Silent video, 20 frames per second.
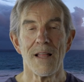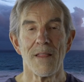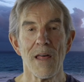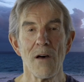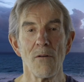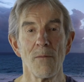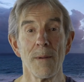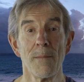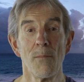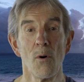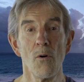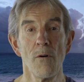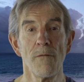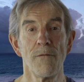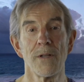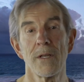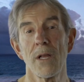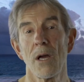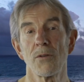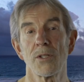There'll be more
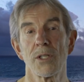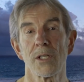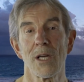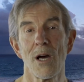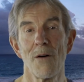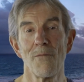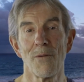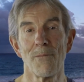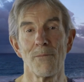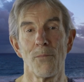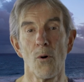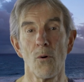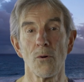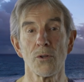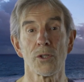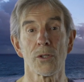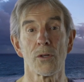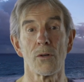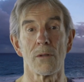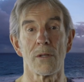videos to come from
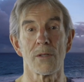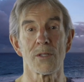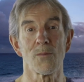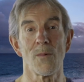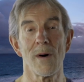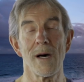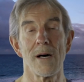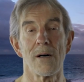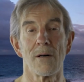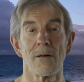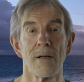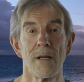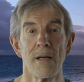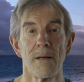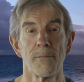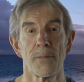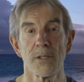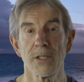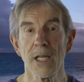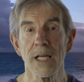Portugal as well,
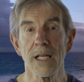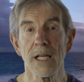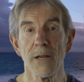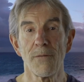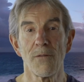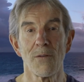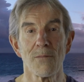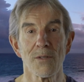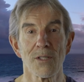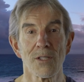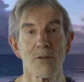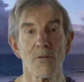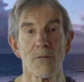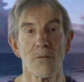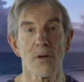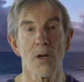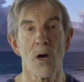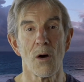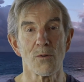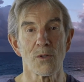particularly from the
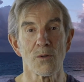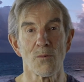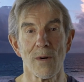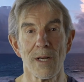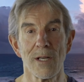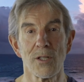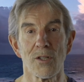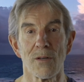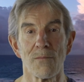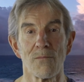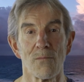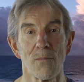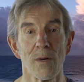Silver Coast region,